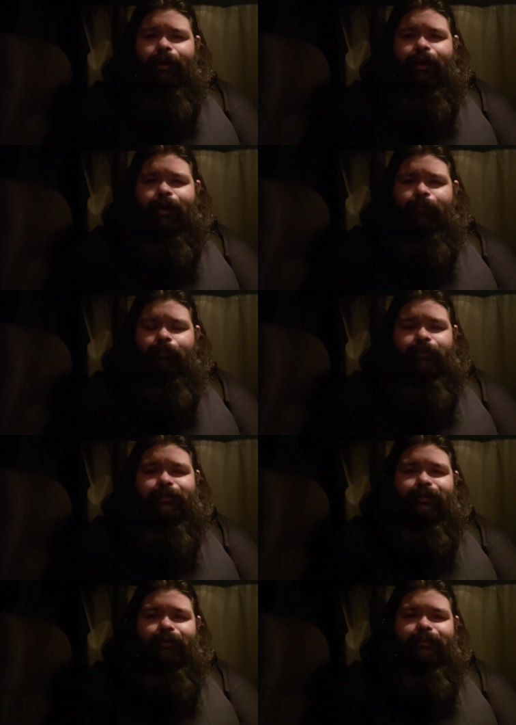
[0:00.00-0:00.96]
And once
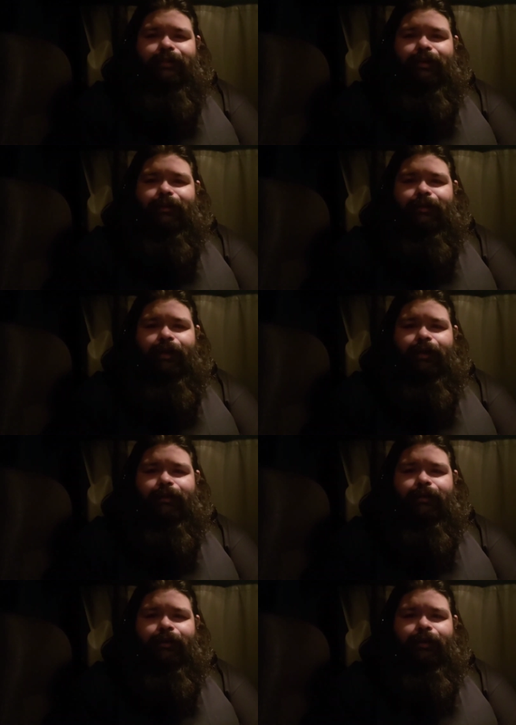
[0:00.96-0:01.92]
it's all said and
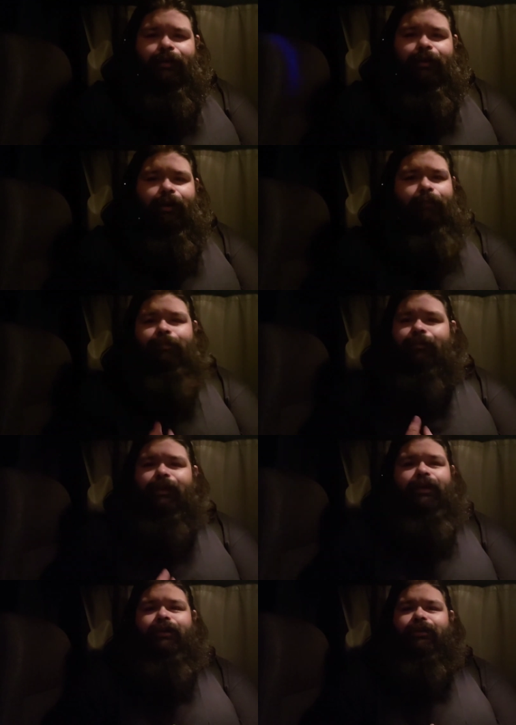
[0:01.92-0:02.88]
done, I'm
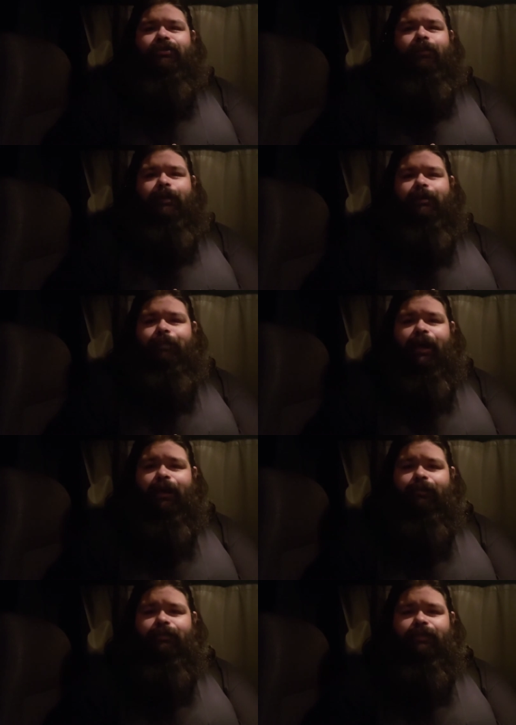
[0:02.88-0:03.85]
320
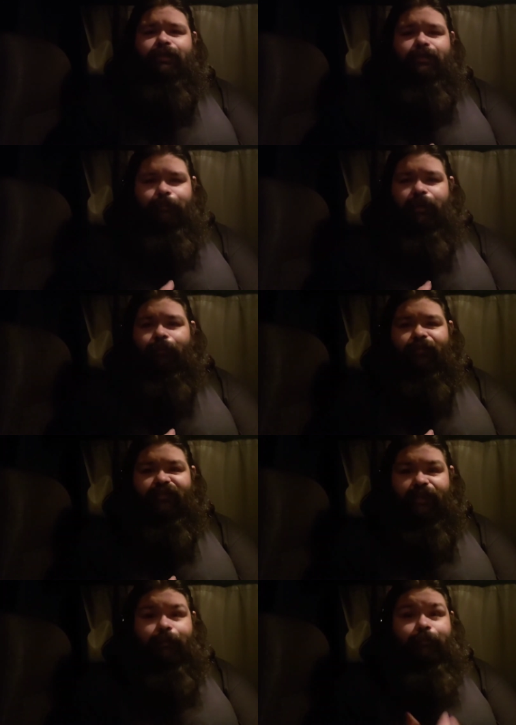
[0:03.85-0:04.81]
pounds, and this meal will
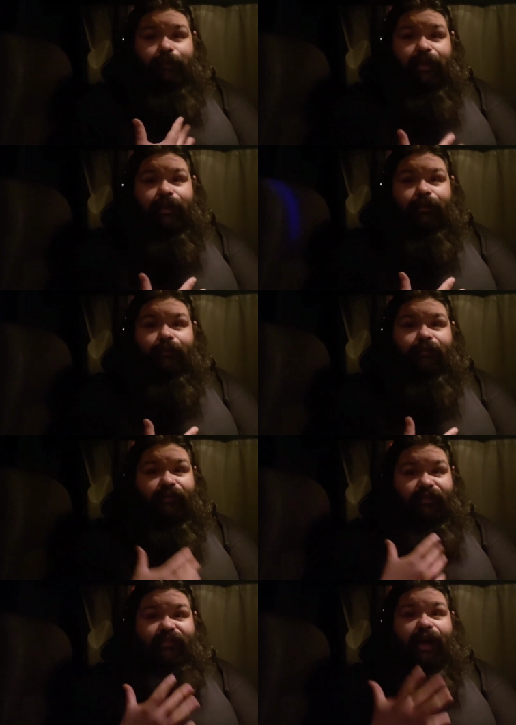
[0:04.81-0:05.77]
feed me
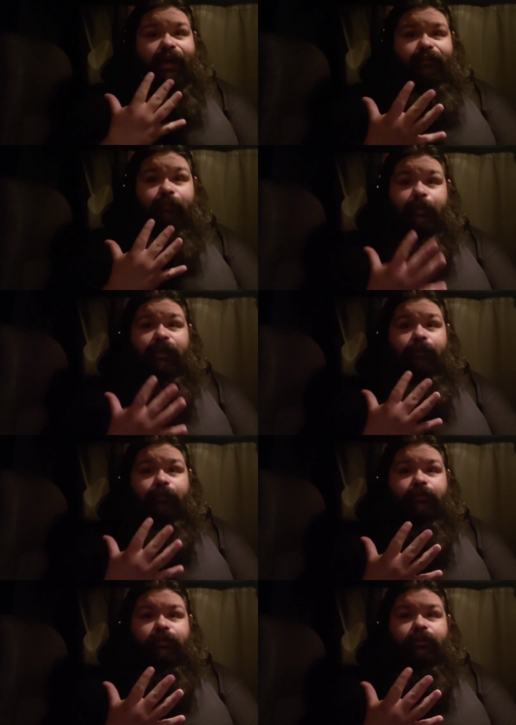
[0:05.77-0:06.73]
for 5
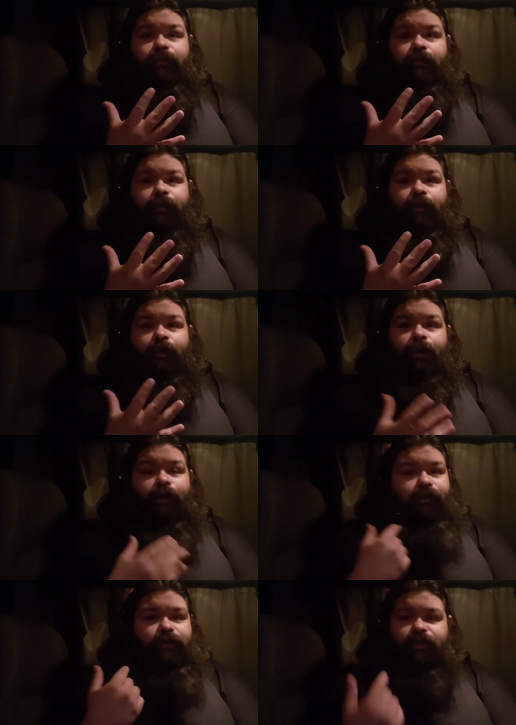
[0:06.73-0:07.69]
meals
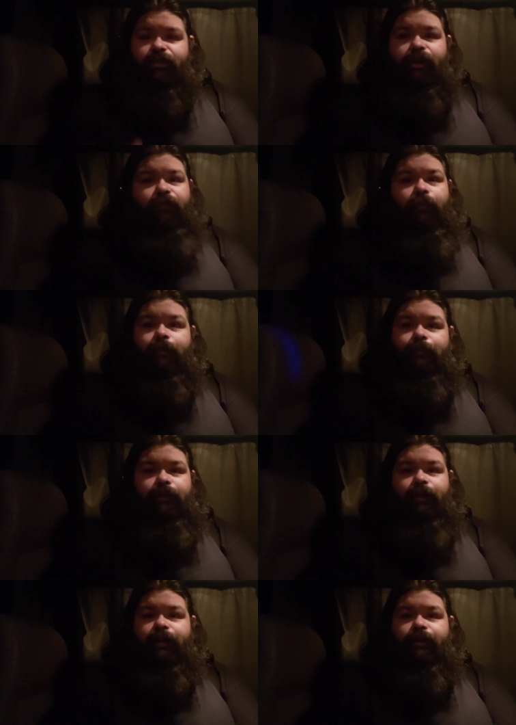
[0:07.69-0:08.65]
just off of what I'm
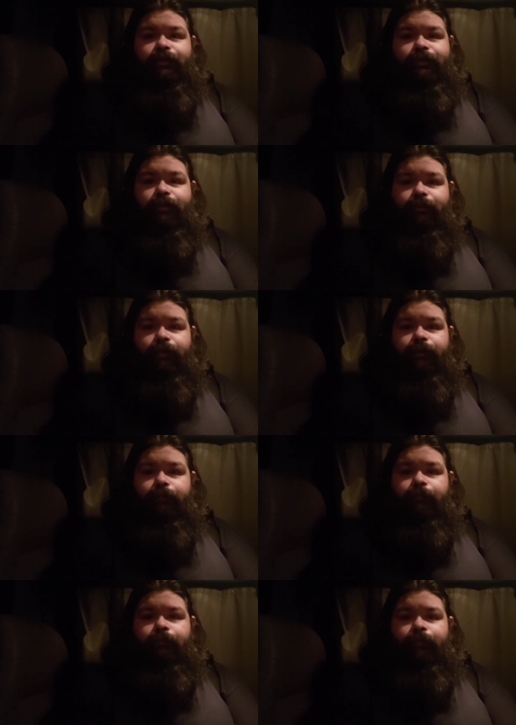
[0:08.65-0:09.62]
getting ready to show you.
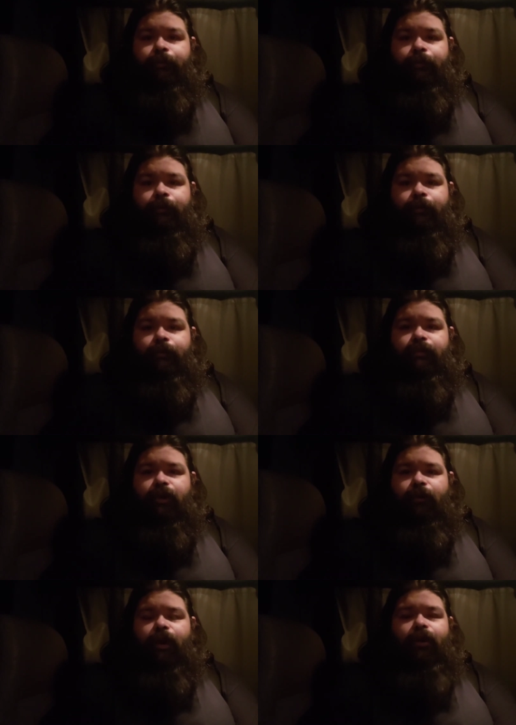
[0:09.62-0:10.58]

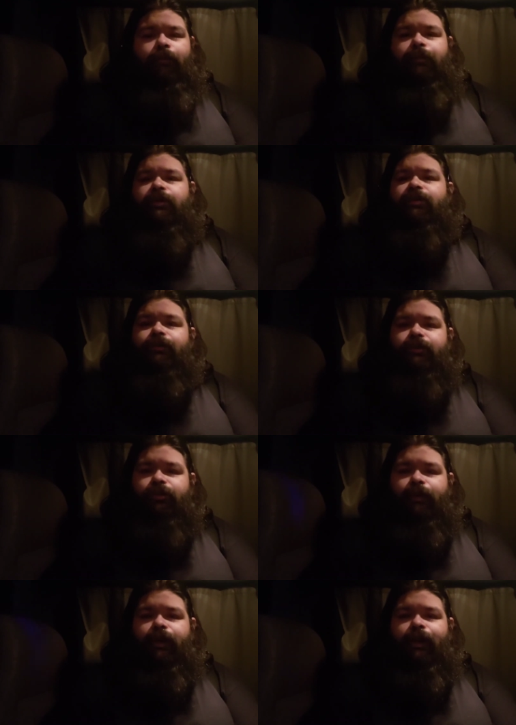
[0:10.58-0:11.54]
So I hope that you
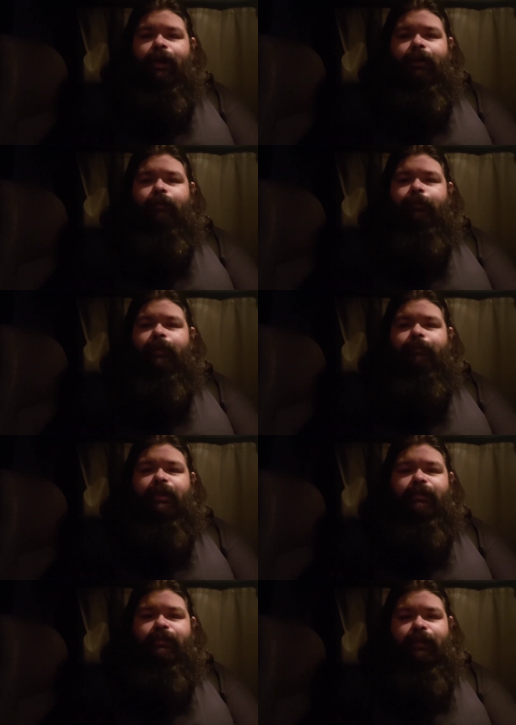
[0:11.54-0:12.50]
enjoy it. I hope that it
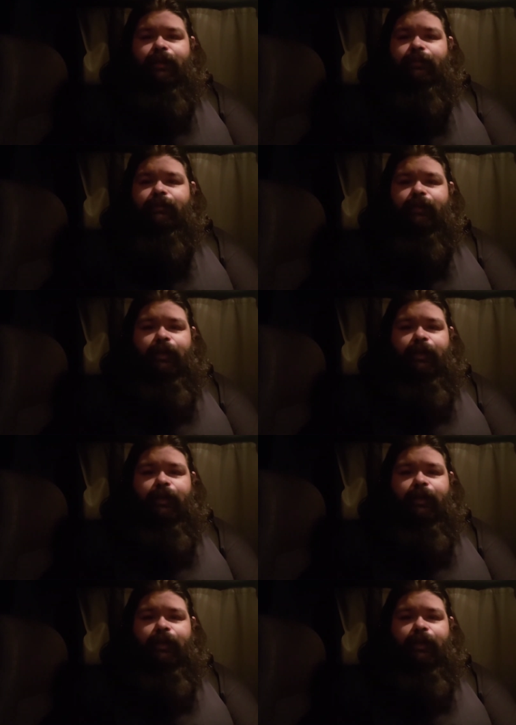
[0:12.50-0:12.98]
makes sense.